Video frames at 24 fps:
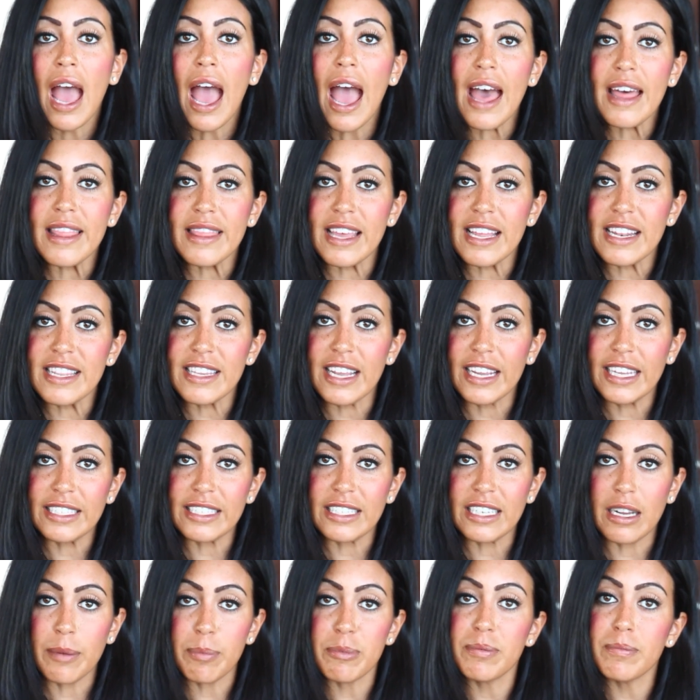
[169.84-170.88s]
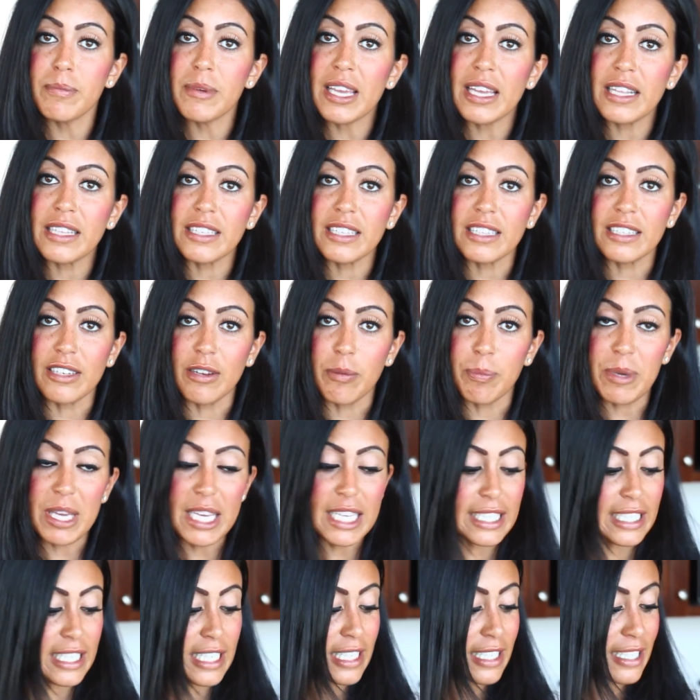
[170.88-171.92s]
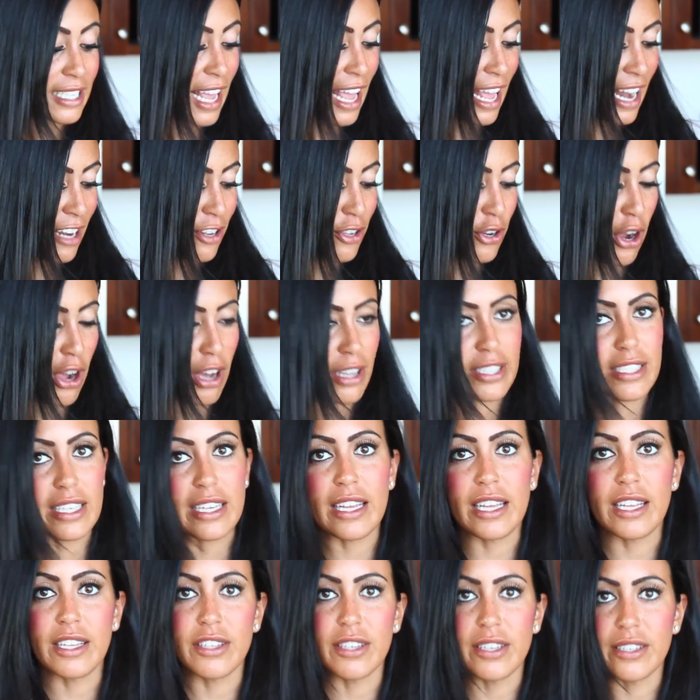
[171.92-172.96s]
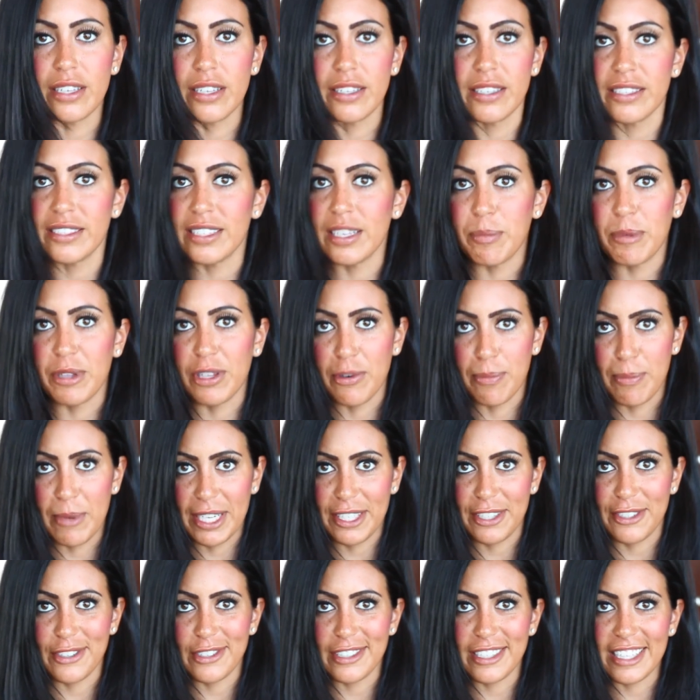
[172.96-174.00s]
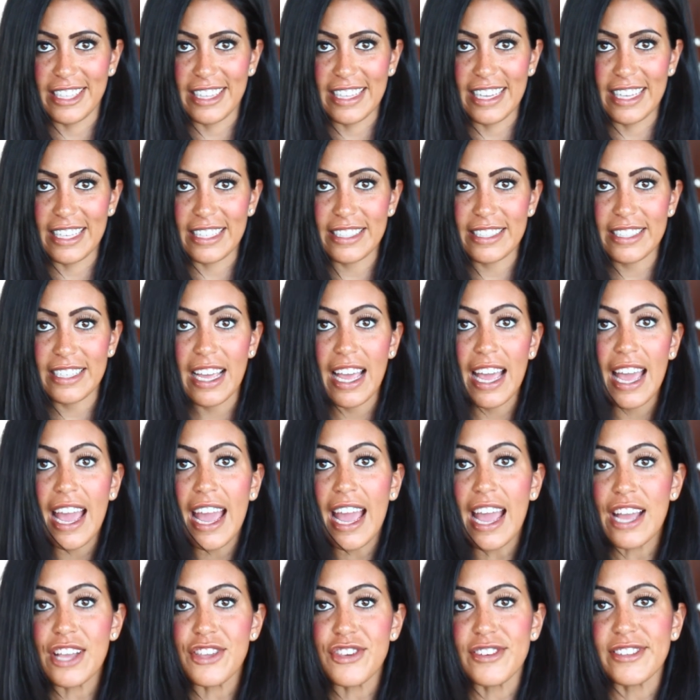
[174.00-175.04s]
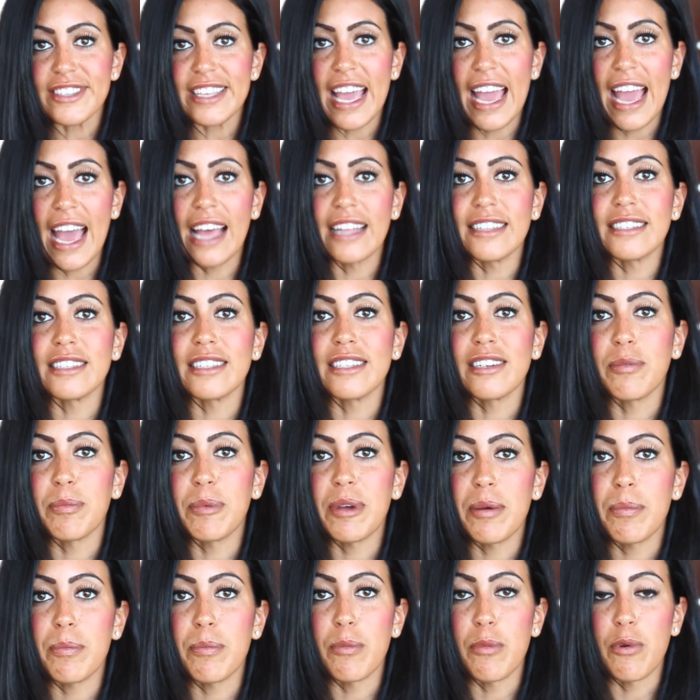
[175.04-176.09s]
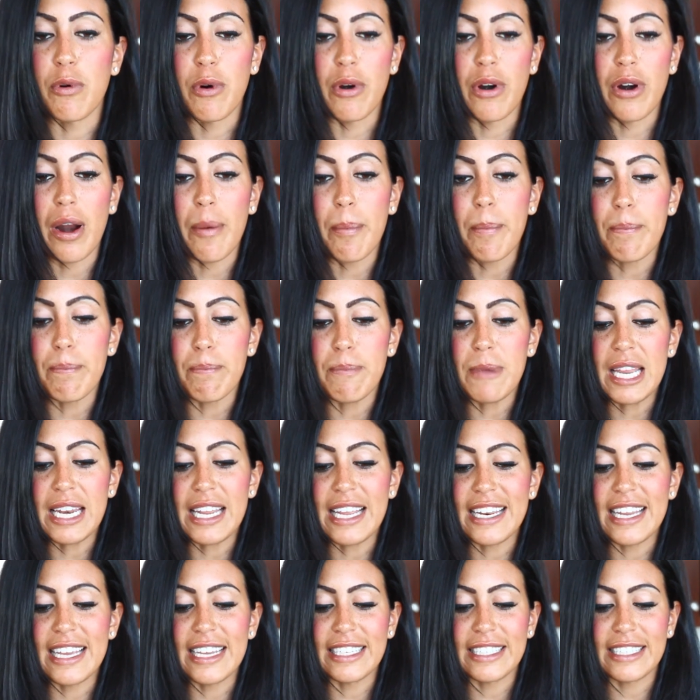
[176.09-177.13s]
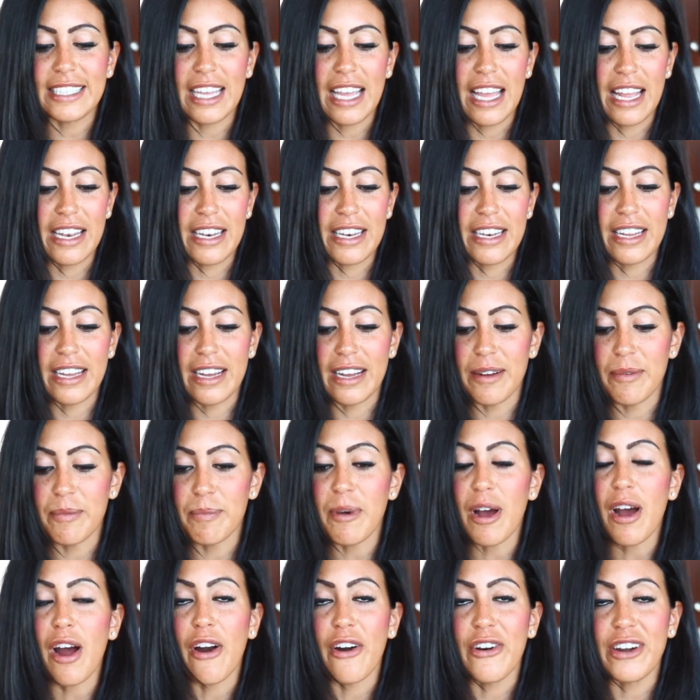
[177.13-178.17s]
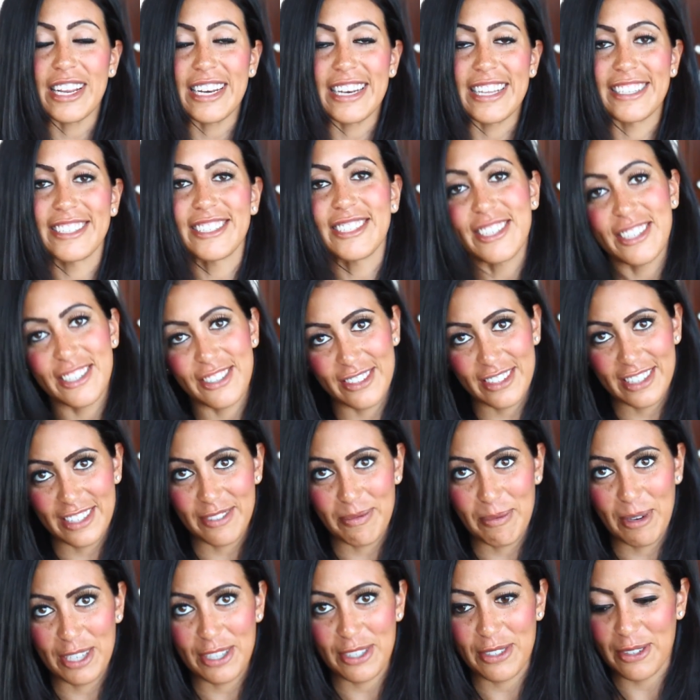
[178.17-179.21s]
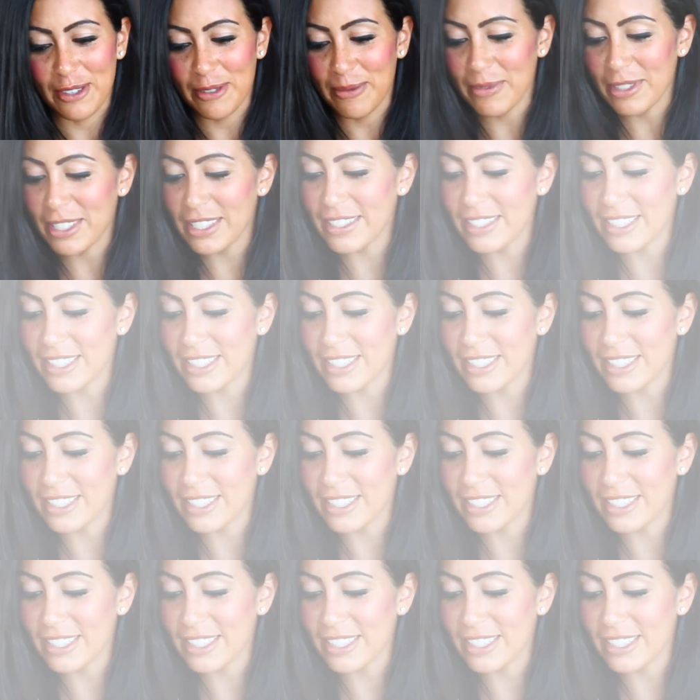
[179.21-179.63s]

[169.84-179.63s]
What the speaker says: and then dice it up into little pieces and toss it into a similar mixture to this. It just adds a little bit more meatiness and heartiness to these mushrooms.